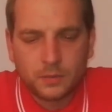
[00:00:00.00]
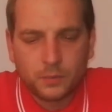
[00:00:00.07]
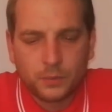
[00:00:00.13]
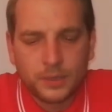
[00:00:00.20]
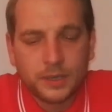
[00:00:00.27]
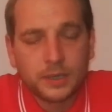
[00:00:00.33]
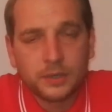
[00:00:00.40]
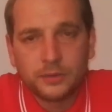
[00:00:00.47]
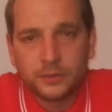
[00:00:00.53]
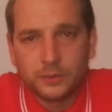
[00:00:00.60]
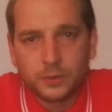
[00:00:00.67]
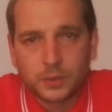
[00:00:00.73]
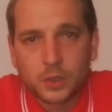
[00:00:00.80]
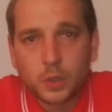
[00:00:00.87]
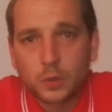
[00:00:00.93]
we're going to do
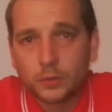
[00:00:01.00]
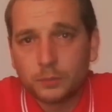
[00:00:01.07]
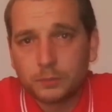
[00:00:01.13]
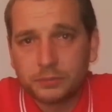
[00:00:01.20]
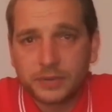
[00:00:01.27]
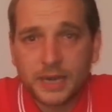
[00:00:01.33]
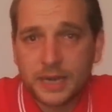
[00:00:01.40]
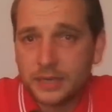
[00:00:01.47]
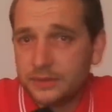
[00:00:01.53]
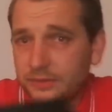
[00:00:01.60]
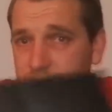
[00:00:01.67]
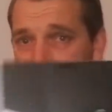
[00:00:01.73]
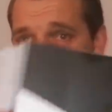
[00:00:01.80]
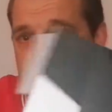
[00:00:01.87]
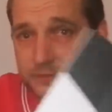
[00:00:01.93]
a
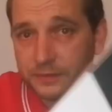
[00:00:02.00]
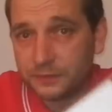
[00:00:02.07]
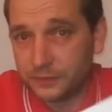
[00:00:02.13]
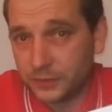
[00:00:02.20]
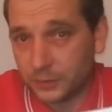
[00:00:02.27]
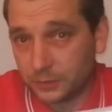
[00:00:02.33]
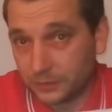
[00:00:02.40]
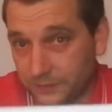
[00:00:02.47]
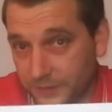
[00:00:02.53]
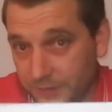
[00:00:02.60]
comprehensive review of